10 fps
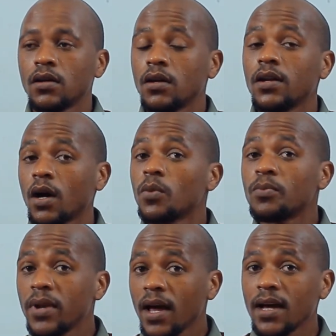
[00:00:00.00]
Now,
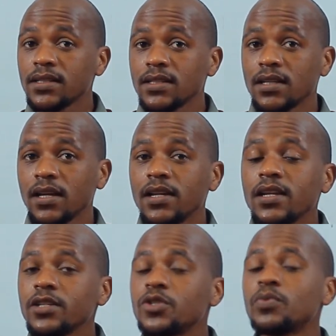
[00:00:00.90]
plants
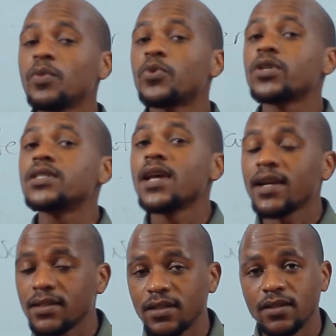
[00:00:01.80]
need to be
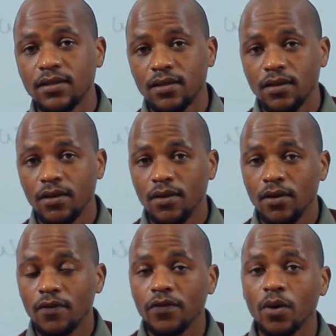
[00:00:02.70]
protected
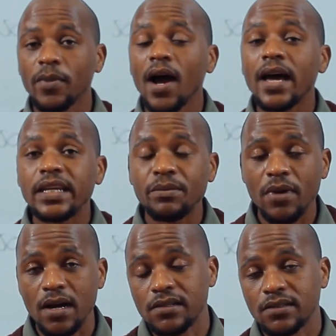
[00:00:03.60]
from
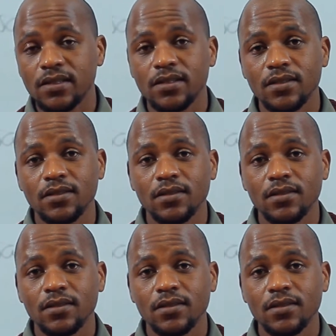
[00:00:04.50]
animals